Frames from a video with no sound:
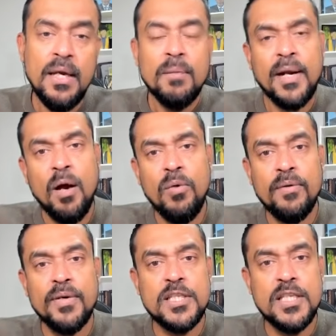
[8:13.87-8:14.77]
But
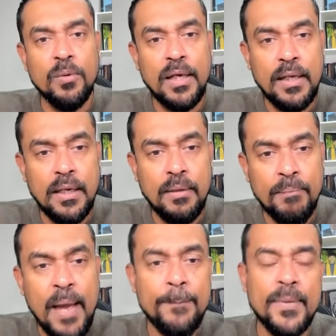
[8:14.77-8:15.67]
however,
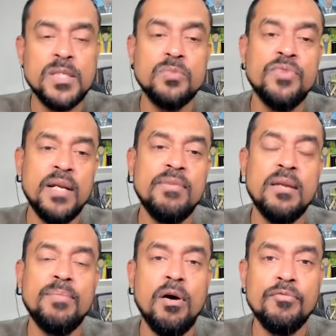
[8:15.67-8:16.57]
SQLmap is very
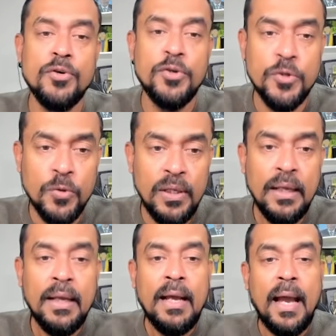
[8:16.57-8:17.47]
powerful tool,
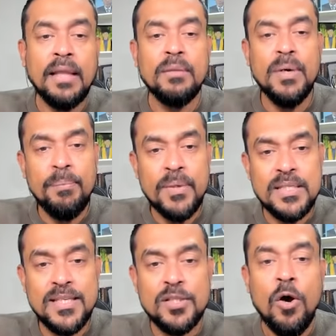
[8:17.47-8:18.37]
and the purpose
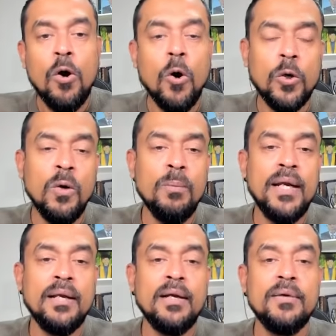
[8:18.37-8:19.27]
is
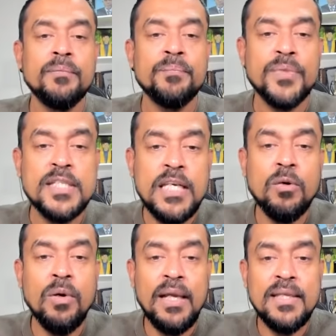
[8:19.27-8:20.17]
automated
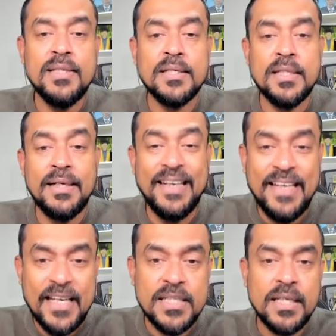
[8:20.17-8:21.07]
SQL injection
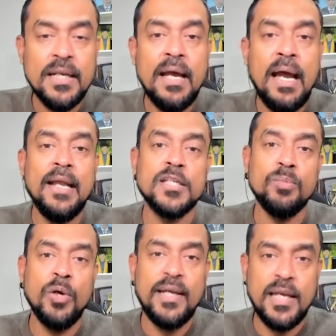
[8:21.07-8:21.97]
detection and
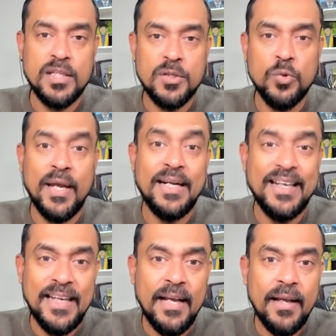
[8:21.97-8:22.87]
exploitation. So you can
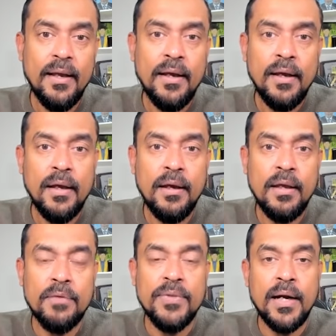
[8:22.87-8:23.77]
detect
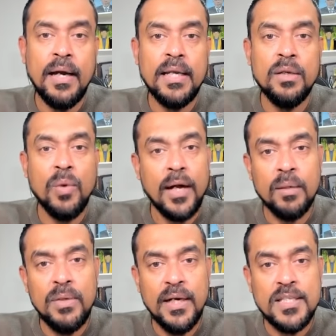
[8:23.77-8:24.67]
if there are any
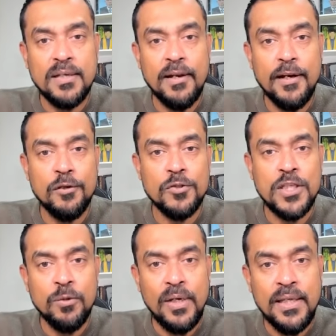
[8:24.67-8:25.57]
vulnerabilities related to
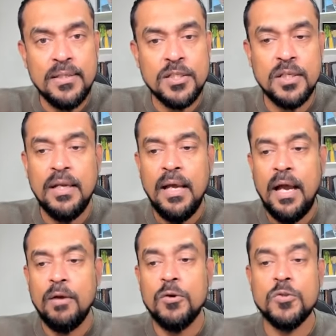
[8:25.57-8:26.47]
SQL injection,
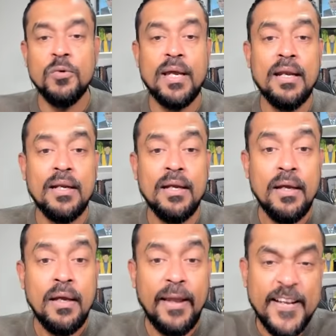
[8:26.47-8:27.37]
and also you can
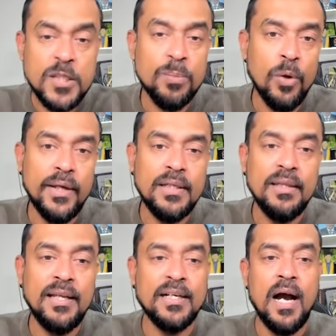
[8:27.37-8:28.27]
exploit
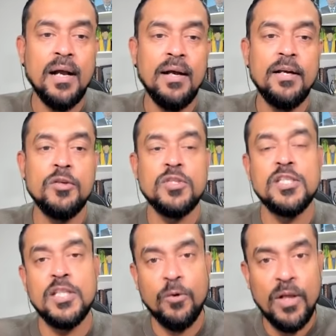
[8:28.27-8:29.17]
the target using
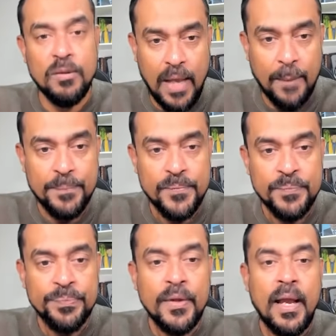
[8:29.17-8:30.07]
SQLmap.
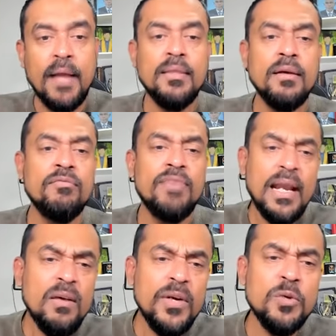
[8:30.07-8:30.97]
And the
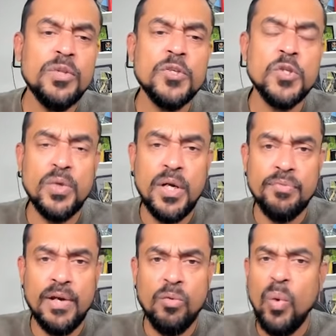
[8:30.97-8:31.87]
value in
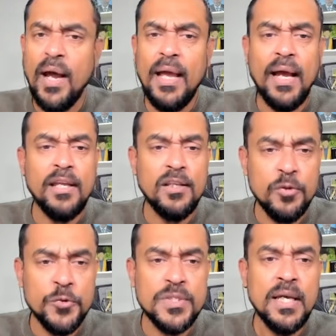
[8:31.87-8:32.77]
2025, why I
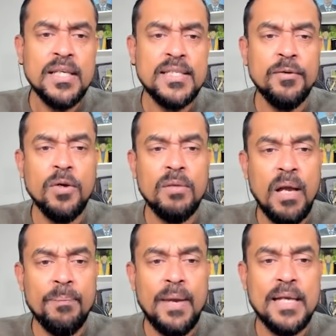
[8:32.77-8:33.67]
use
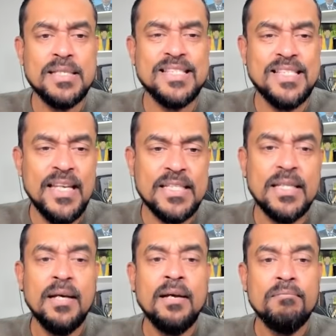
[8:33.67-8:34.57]
SQLmap as a 6th
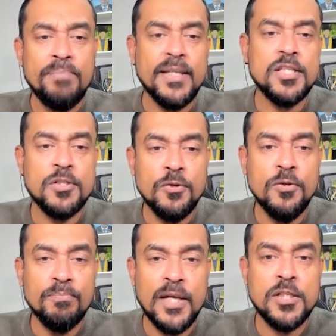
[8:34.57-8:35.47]
best
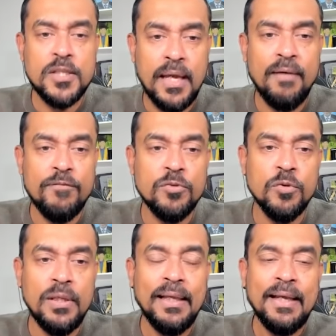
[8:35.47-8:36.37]
tool, must-have
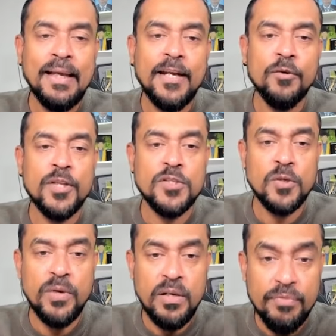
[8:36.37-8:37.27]
tool in
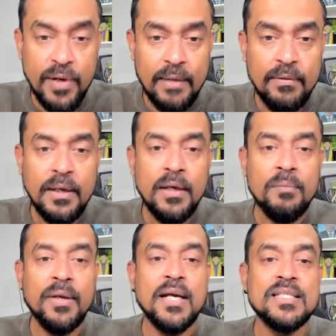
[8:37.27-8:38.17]
2025,
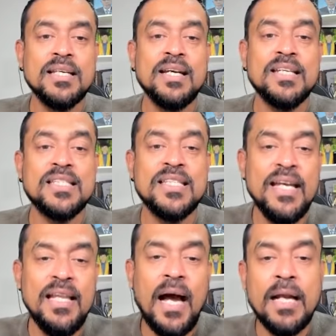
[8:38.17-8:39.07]
because it's
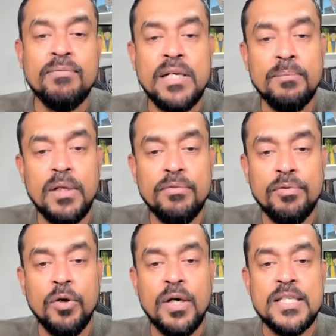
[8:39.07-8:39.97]
still unbeatable
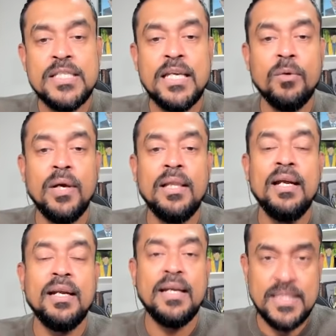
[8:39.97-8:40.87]
for SQL
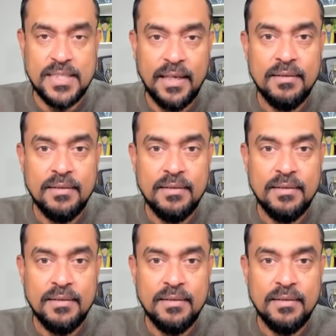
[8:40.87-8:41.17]
testing.